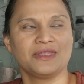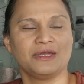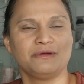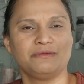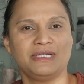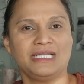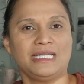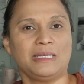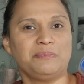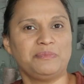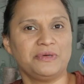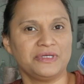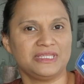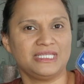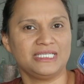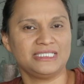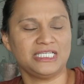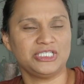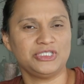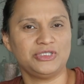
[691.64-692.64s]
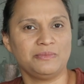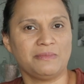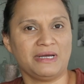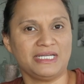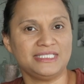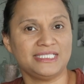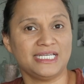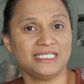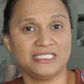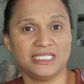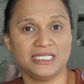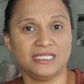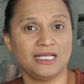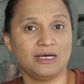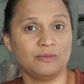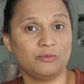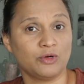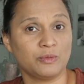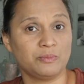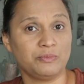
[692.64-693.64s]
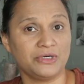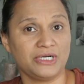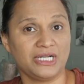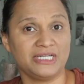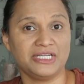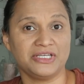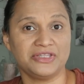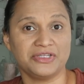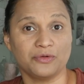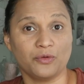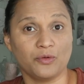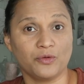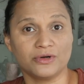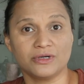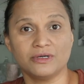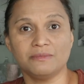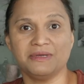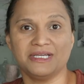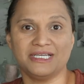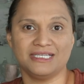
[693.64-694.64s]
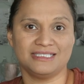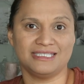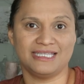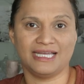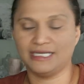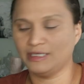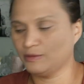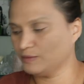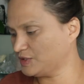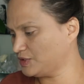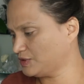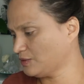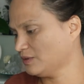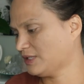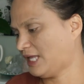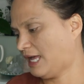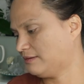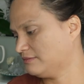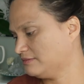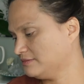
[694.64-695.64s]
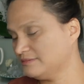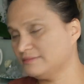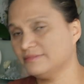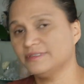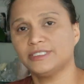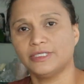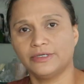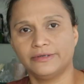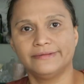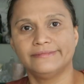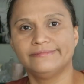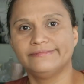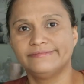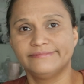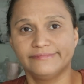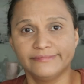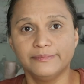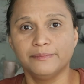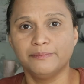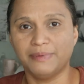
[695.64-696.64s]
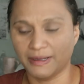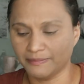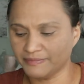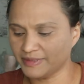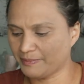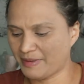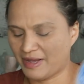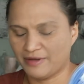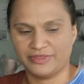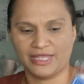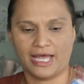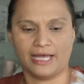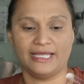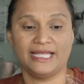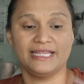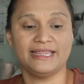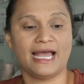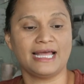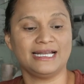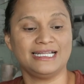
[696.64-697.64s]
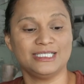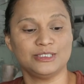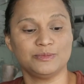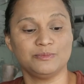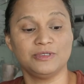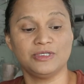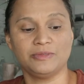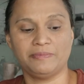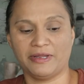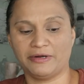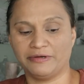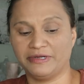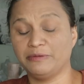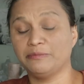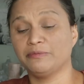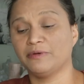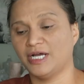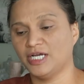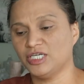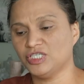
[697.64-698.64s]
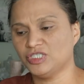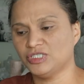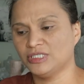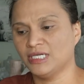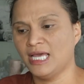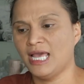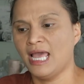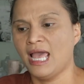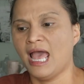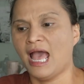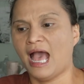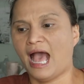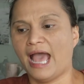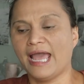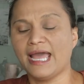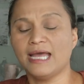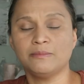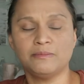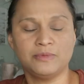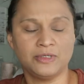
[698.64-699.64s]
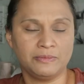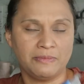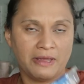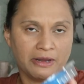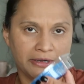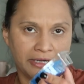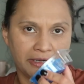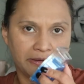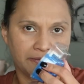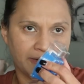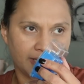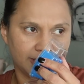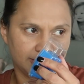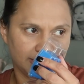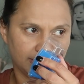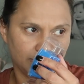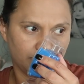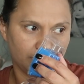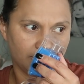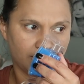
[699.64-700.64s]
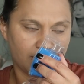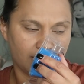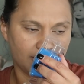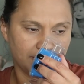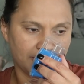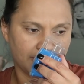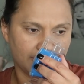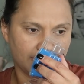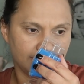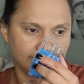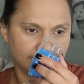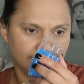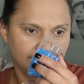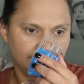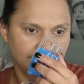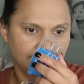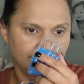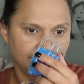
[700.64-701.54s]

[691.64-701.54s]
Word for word: really put this into my Scentsy Club or put another order, because then it was sold out. So bummed about that. And that is Blueberry Rush. I had Blueberry Rush into a car bar.